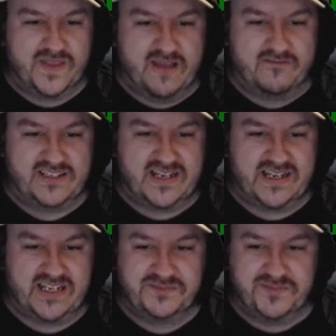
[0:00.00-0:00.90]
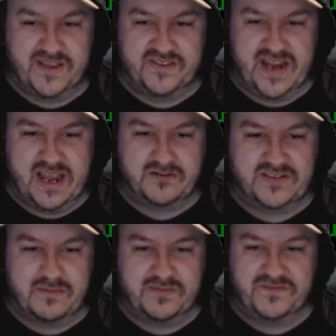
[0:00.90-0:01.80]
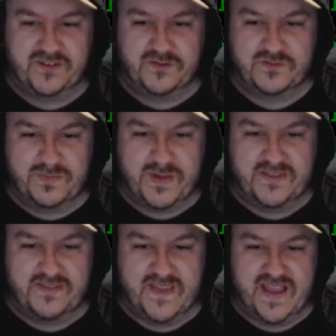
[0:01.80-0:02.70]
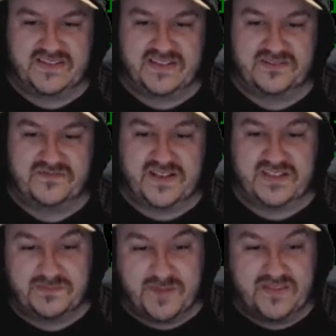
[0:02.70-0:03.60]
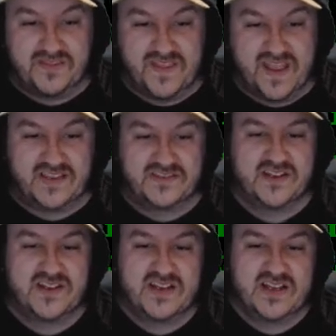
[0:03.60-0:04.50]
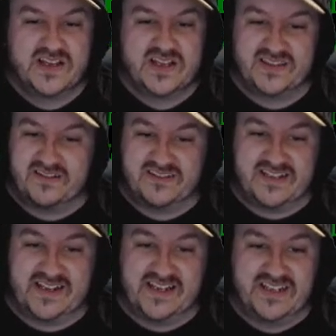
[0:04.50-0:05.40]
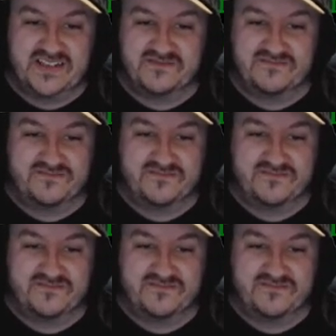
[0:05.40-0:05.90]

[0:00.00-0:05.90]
Their attacking is better than ours. Our midfield is better than theirs. Our defence is better than theirs. Their attacking is